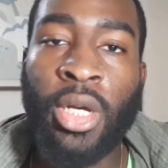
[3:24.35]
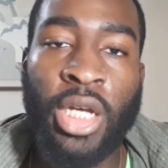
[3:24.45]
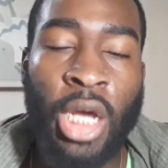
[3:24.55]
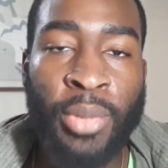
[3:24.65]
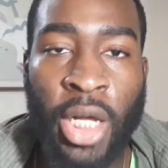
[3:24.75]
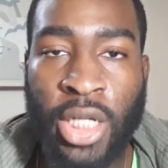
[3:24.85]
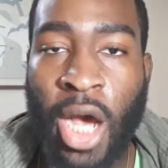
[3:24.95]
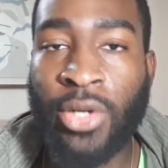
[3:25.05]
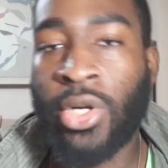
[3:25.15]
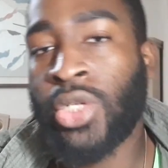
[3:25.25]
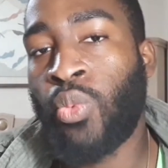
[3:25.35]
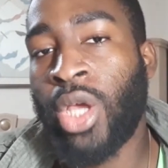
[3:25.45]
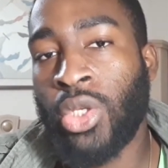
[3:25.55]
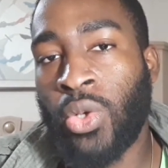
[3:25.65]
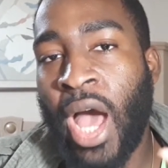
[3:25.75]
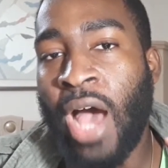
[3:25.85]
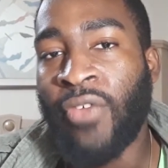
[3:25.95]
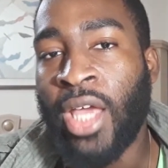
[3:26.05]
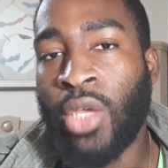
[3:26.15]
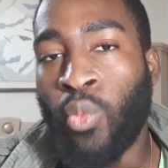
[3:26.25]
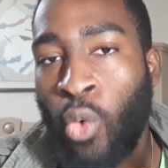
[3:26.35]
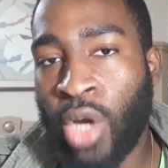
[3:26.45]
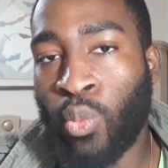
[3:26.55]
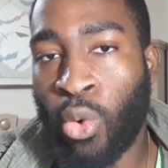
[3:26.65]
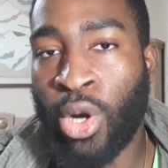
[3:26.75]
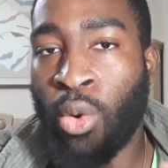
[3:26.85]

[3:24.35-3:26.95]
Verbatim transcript: A double entendre is when you have any one word